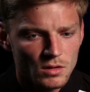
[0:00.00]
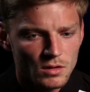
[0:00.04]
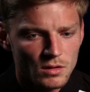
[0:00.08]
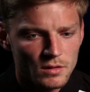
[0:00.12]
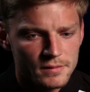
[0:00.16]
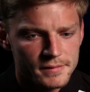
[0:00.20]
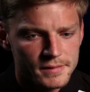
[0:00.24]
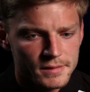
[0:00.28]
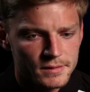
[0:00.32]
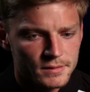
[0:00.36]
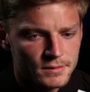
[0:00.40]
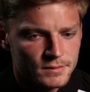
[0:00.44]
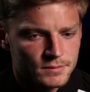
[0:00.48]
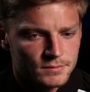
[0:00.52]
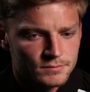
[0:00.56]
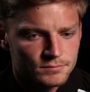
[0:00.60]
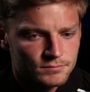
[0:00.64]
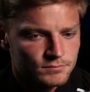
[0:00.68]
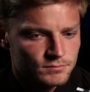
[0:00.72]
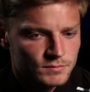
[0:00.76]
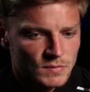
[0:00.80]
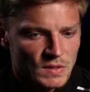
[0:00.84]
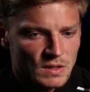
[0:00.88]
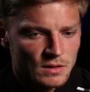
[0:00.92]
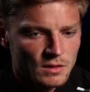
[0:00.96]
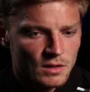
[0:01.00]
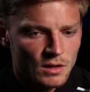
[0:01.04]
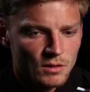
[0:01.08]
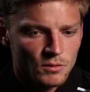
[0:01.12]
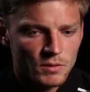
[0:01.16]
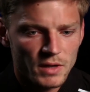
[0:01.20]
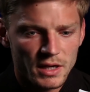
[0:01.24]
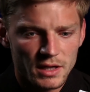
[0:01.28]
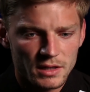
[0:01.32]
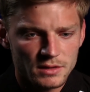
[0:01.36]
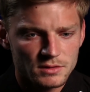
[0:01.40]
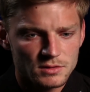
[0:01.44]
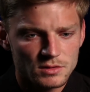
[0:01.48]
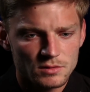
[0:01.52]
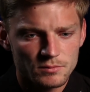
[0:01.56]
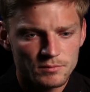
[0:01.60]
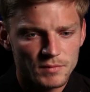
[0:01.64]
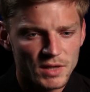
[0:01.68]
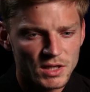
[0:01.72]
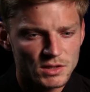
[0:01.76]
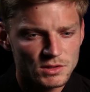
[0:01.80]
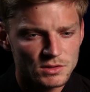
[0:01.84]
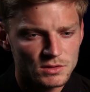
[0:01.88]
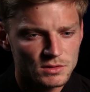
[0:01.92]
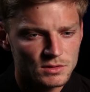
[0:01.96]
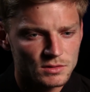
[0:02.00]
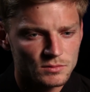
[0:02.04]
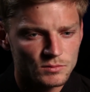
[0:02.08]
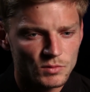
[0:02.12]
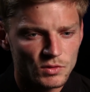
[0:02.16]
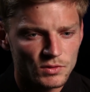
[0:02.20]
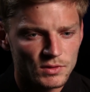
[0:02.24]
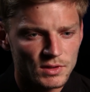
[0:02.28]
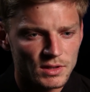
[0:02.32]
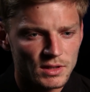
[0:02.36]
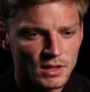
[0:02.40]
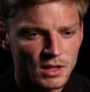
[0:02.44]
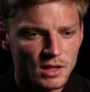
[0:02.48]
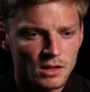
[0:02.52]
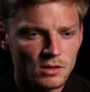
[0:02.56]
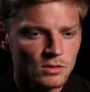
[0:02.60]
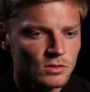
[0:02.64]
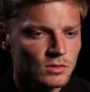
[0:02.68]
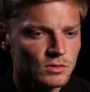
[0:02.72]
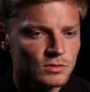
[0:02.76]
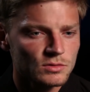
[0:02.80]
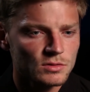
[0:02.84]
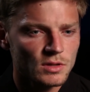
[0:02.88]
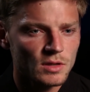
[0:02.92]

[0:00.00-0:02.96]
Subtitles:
now I had some matches in Monte Carlo,